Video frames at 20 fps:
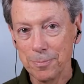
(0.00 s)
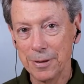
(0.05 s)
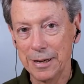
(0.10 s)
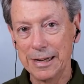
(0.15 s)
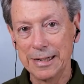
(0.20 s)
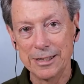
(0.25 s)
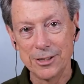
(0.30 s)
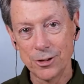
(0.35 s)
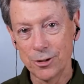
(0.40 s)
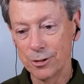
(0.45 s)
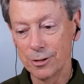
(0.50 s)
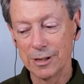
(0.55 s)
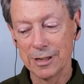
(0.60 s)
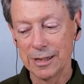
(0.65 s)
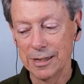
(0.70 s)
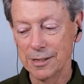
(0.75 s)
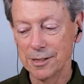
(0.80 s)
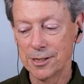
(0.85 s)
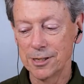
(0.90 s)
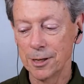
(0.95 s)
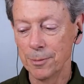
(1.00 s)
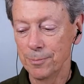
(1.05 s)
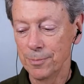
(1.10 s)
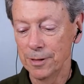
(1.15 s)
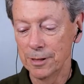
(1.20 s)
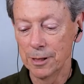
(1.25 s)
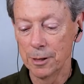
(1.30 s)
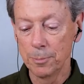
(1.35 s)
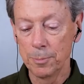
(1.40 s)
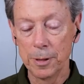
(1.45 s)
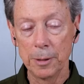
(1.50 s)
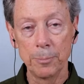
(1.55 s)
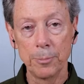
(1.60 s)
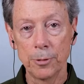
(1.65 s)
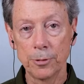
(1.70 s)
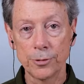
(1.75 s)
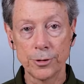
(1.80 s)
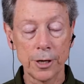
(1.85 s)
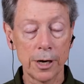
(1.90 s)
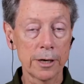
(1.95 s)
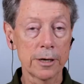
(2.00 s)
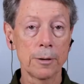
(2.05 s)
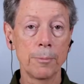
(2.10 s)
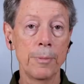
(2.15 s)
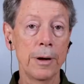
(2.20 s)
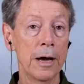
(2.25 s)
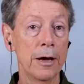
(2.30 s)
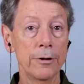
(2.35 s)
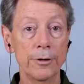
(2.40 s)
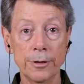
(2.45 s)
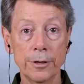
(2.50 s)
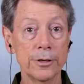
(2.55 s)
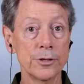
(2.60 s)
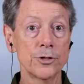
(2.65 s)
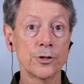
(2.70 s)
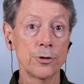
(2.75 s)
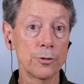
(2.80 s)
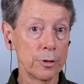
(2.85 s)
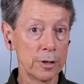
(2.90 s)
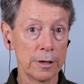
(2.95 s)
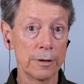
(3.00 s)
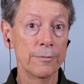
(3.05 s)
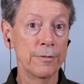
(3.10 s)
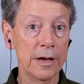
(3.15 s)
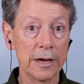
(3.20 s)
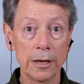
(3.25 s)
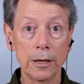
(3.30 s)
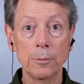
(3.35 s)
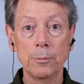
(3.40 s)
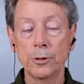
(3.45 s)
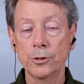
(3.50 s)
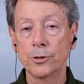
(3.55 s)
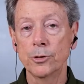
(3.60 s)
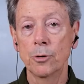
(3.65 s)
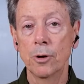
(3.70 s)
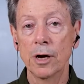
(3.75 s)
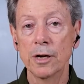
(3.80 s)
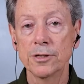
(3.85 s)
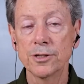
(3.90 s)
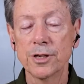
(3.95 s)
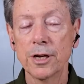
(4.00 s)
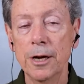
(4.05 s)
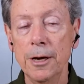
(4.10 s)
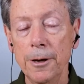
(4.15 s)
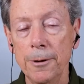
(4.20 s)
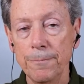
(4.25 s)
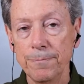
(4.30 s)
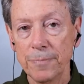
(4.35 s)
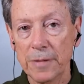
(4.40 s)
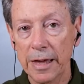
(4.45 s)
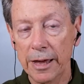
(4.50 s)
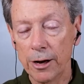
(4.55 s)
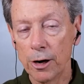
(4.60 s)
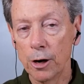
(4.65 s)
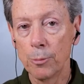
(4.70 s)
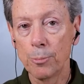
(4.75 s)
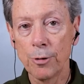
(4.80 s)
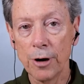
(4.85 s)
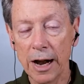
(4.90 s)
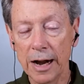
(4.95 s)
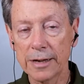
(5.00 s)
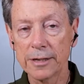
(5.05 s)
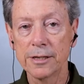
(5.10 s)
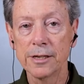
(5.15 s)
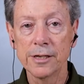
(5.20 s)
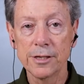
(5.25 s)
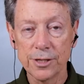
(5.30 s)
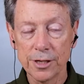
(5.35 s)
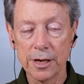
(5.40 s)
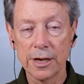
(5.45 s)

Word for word: but it certainly is something that people talk about, and it's certainly available to us in our practice.